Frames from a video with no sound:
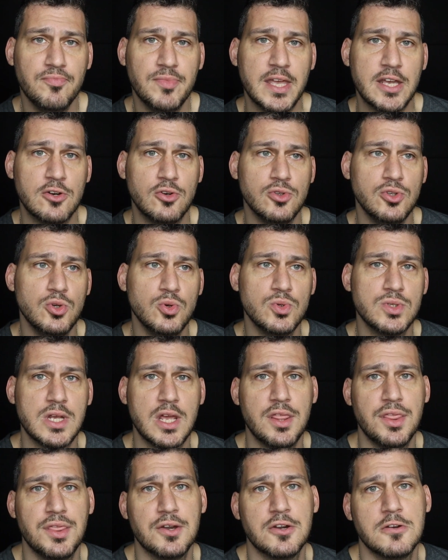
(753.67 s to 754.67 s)
They don't use
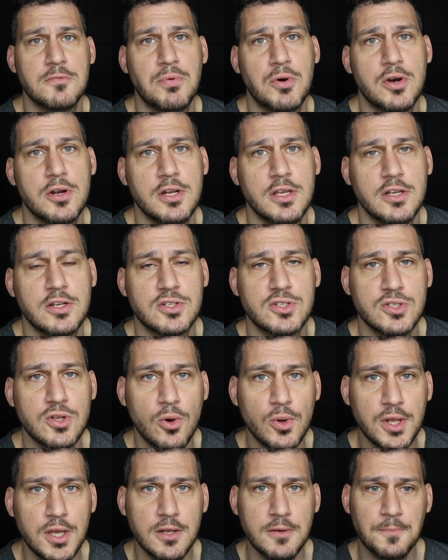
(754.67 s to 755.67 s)
a third-party
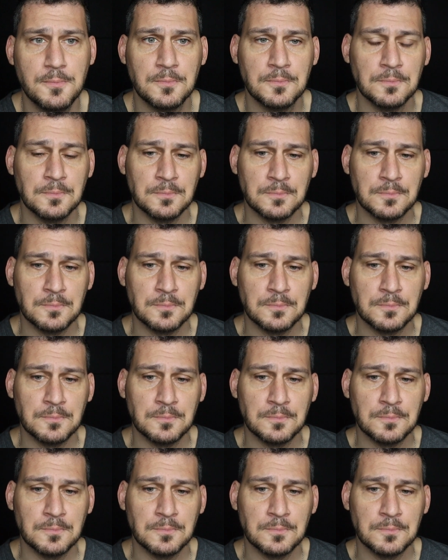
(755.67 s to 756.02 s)
custodian,